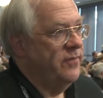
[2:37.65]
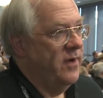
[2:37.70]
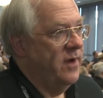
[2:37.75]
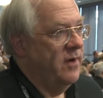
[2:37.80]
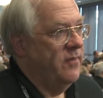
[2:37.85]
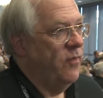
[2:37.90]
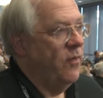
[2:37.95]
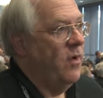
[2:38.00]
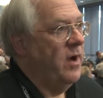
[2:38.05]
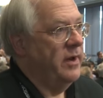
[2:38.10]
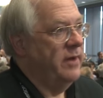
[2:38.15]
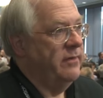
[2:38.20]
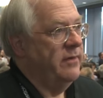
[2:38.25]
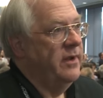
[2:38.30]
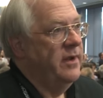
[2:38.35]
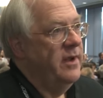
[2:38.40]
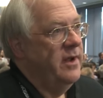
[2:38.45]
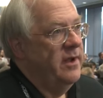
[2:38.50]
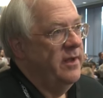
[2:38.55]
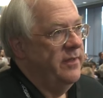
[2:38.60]
of what
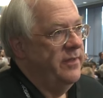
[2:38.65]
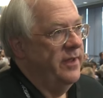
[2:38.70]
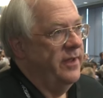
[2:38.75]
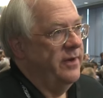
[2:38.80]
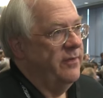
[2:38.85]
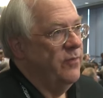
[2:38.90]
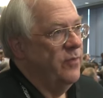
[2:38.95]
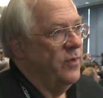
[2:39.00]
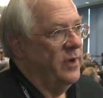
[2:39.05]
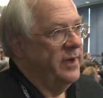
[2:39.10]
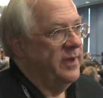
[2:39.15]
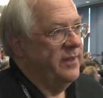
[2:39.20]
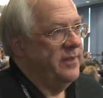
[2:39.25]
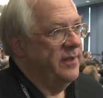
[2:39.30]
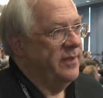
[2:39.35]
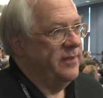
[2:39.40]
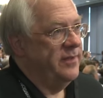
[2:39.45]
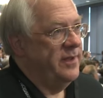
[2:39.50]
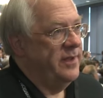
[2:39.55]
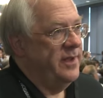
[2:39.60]
that really
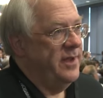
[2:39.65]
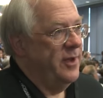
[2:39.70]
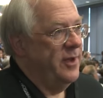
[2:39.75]
that the